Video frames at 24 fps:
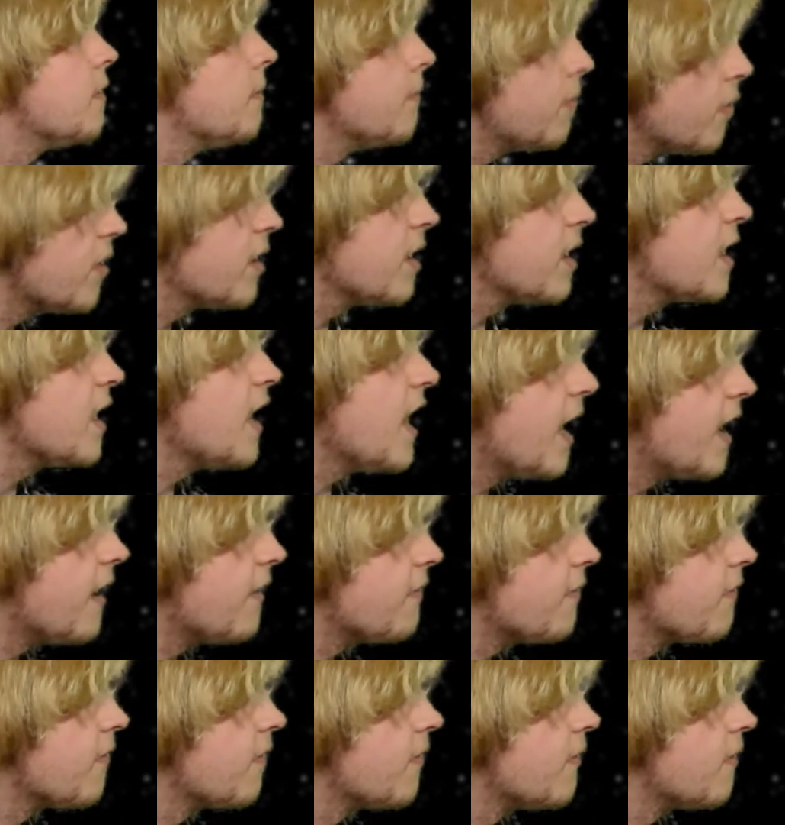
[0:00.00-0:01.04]
Put it in F.
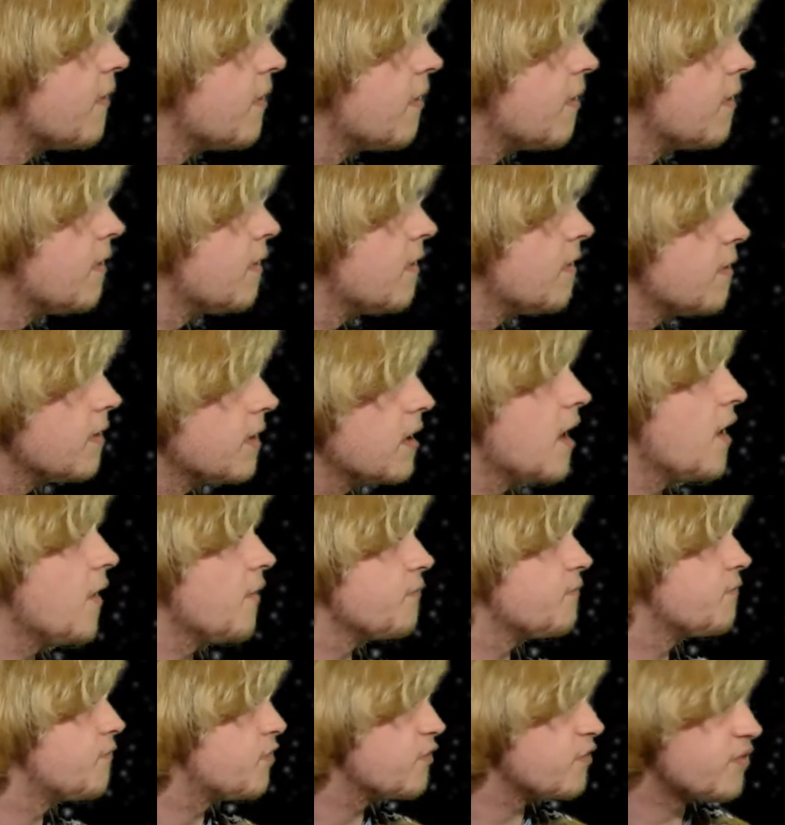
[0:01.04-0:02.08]
You know,
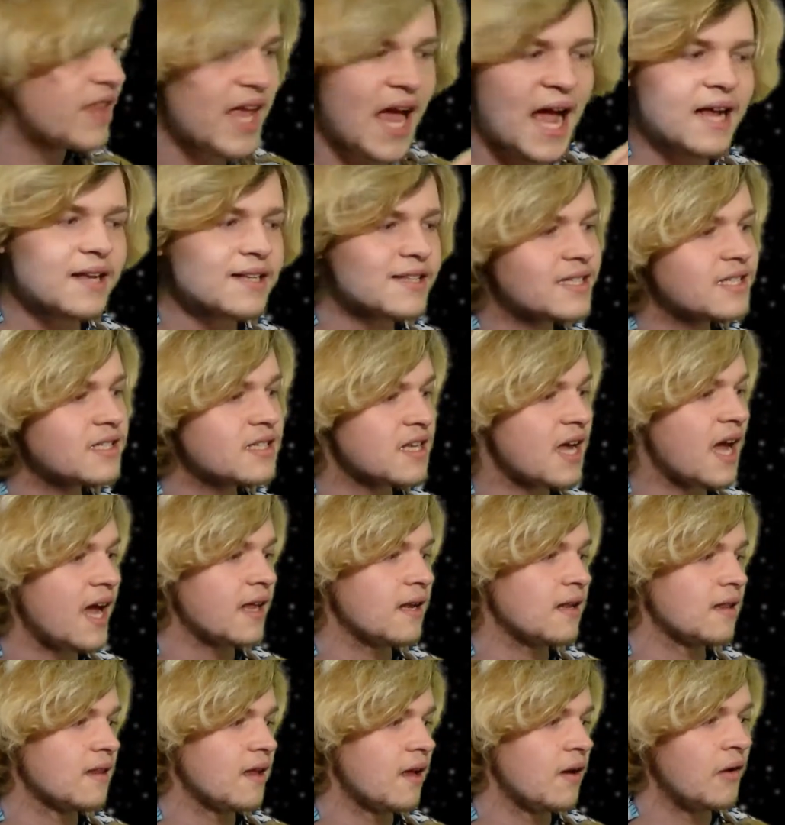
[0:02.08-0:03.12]
that
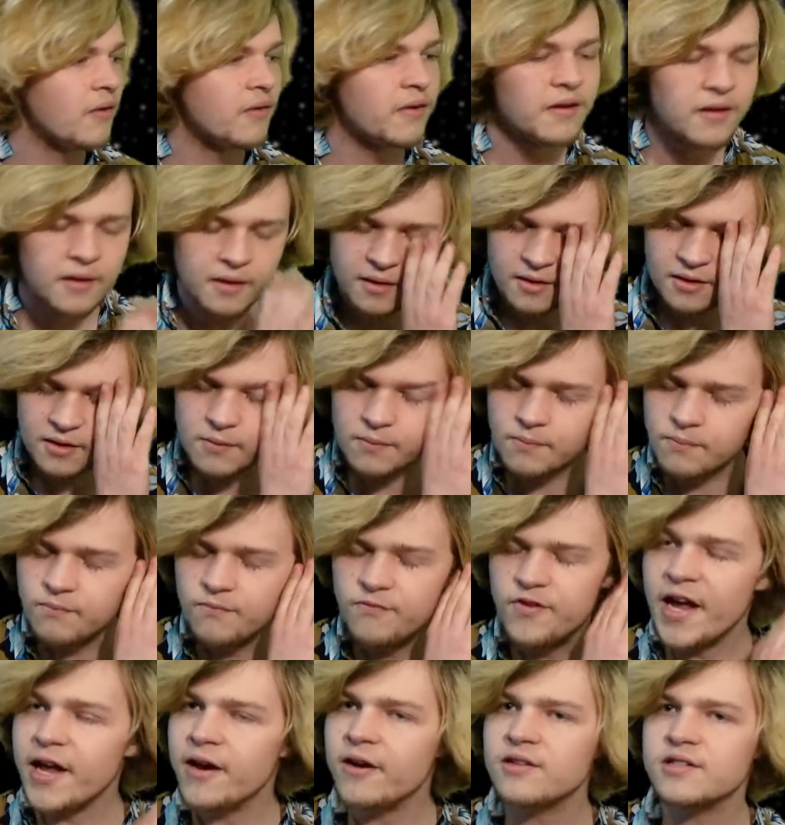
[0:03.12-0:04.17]
design alone. The
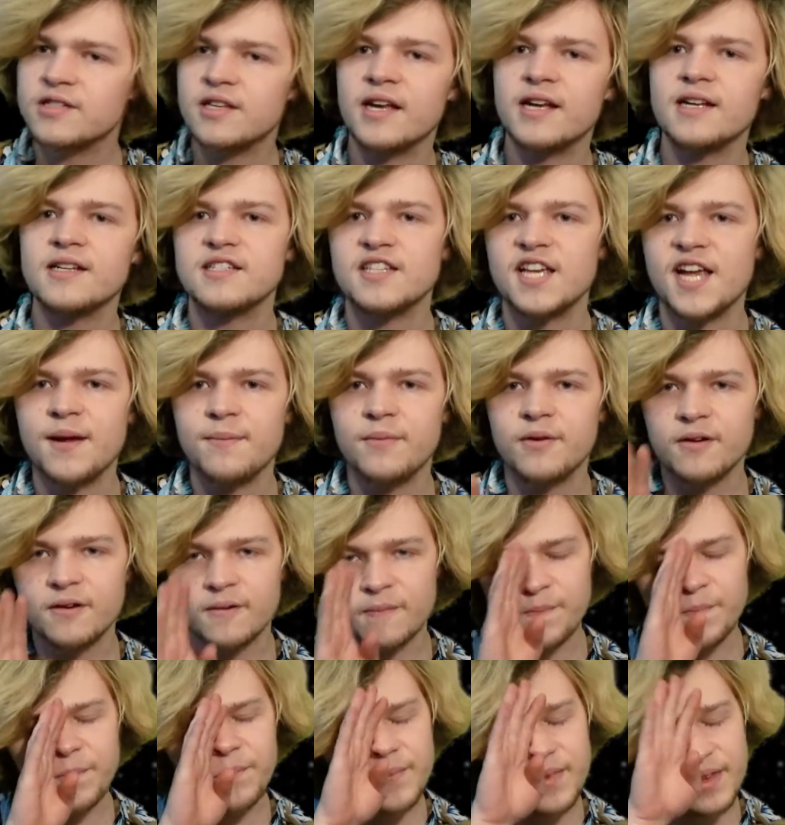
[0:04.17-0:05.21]
Vader's
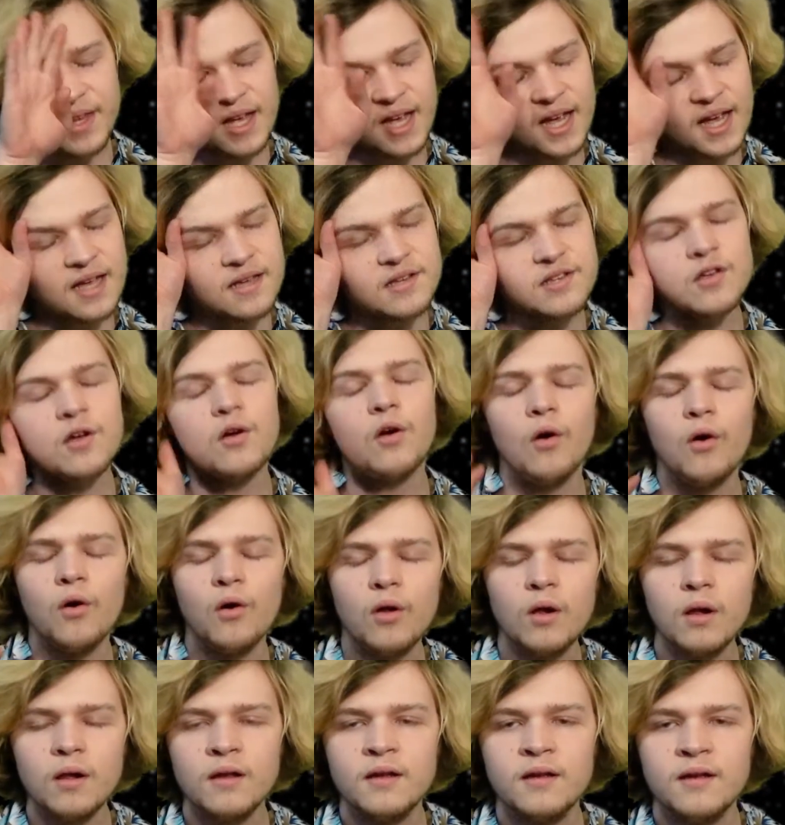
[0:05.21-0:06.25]
lightsaber, as a
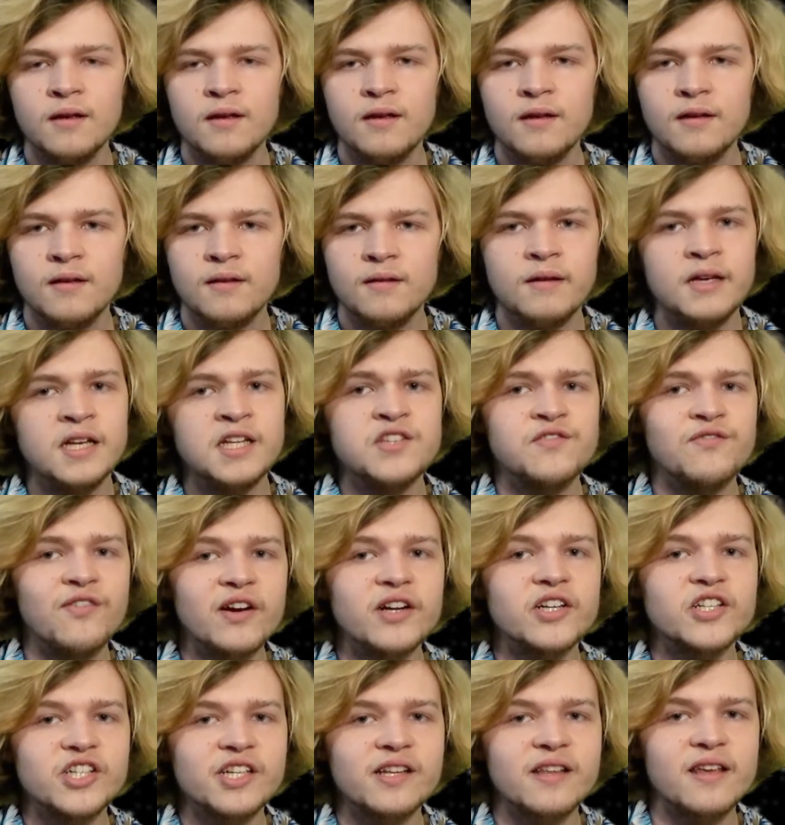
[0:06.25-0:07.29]
whole, it's
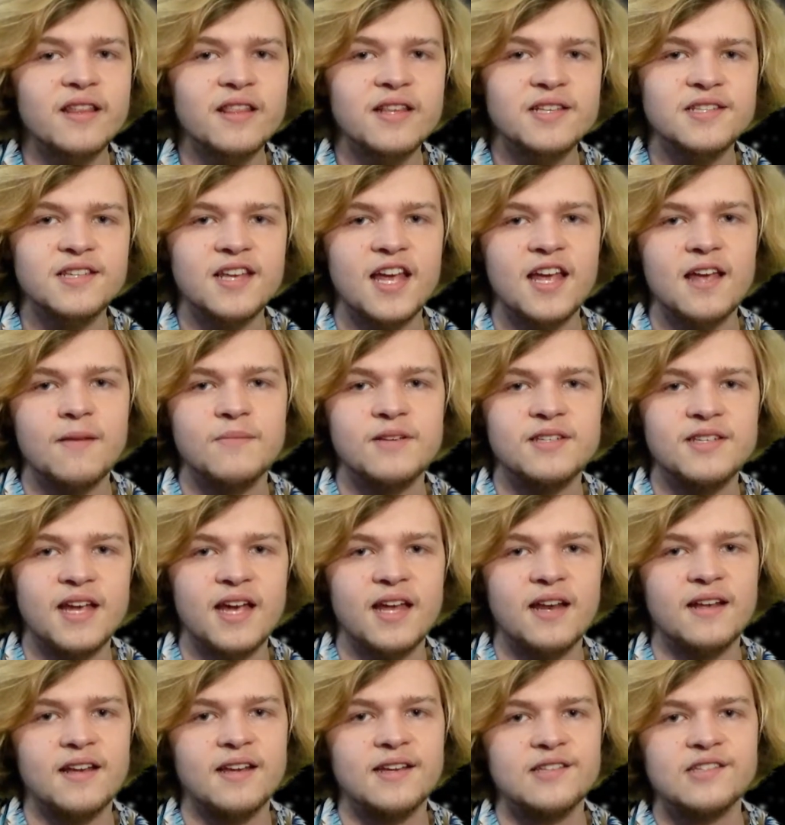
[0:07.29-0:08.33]
functionally the same as
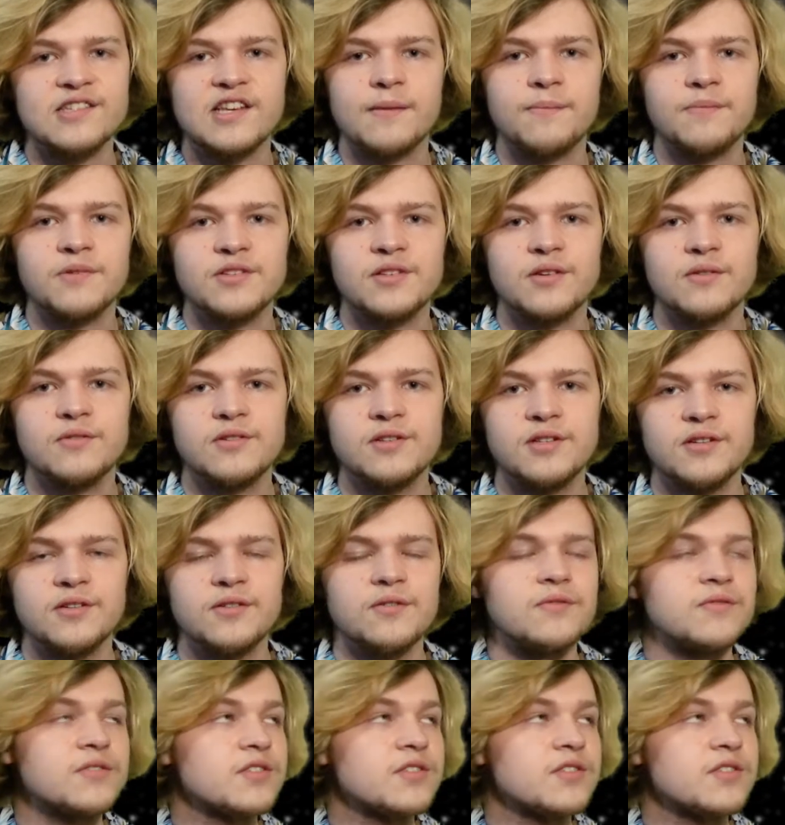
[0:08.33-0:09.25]
Anakin's Episode 2.